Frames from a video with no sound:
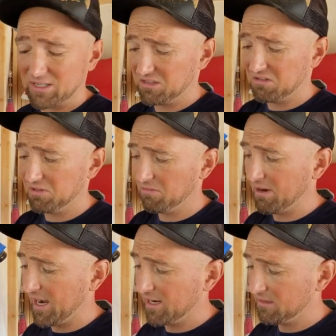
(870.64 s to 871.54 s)
like with a
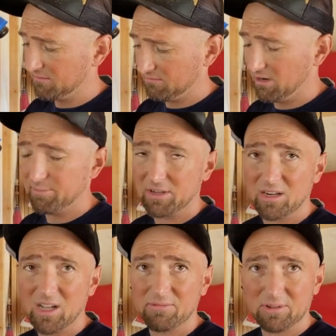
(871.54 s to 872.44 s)
rag, wiping
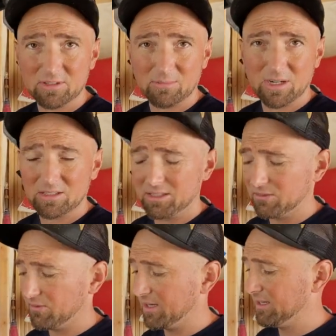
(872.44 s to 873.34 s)
it off with some brake clean
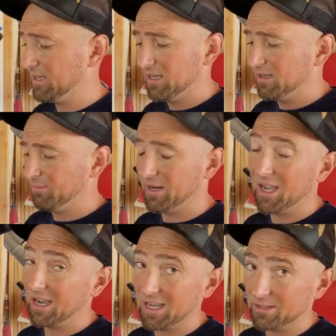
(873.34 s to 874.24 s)
is fine. But
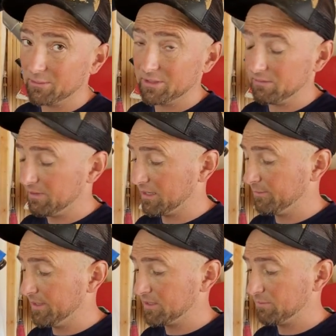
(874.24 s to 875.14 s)
I highly wouldn't
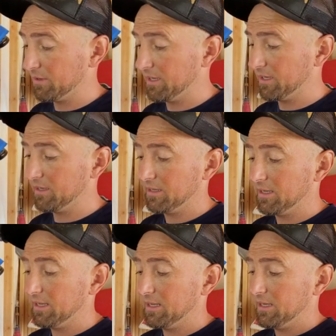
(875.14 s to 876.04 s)
recommend spraying
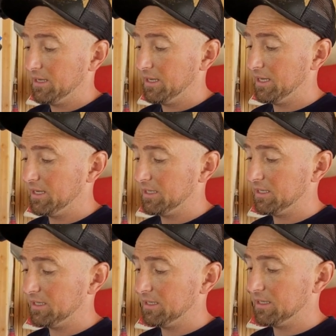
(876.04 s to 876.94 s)

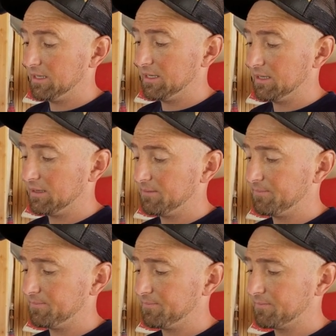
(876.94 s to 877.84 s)
any
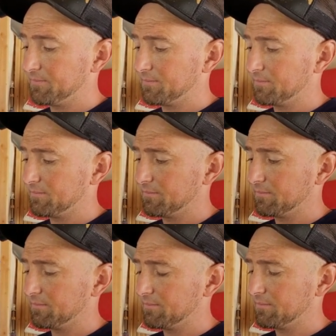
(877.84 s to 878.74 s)

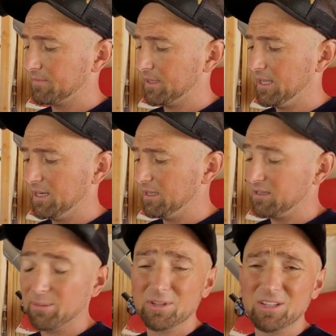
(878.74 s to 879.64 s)

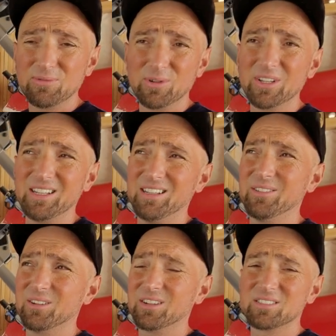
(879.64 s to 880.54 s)
WD-40
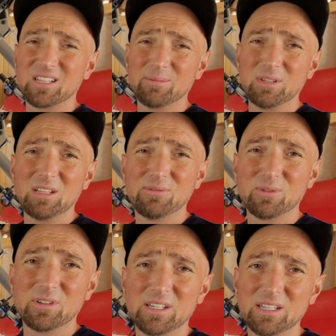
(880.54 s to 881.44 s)
either, because
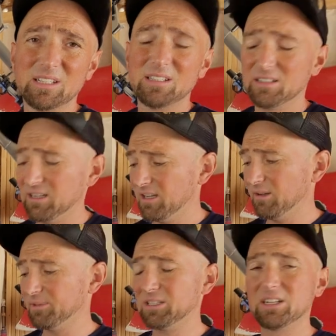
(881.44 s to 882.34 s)

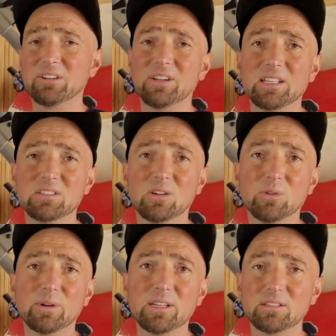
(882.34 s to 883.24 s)
WD-40 deteriorates
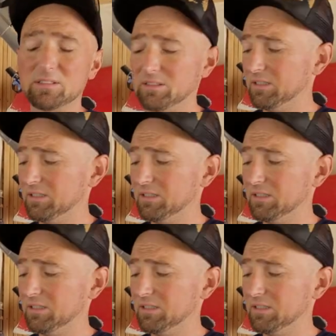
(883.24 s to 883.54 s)
O-rings.